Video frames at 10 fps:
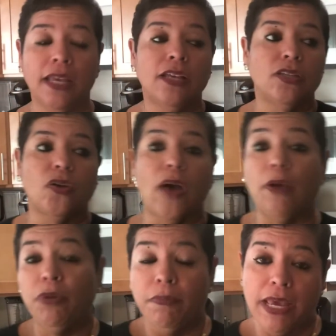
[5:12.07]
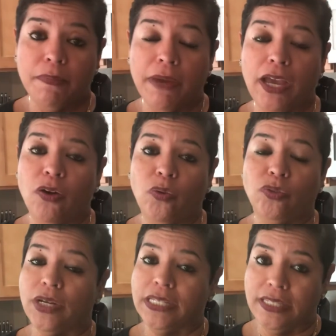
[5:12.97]
So I would make my own
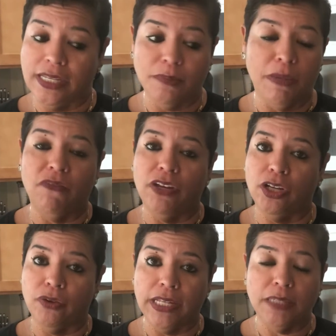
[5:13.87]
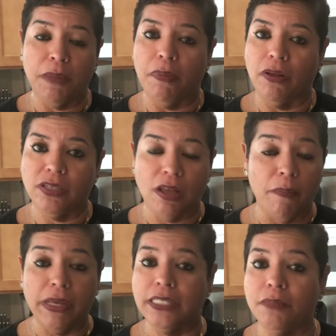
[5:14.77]
dressings, my vinaigrettes, my
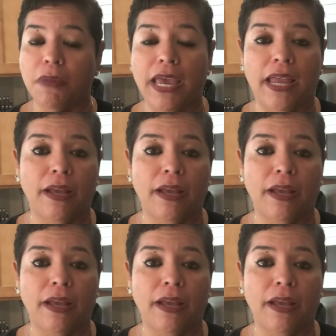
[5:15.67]
balsamics, my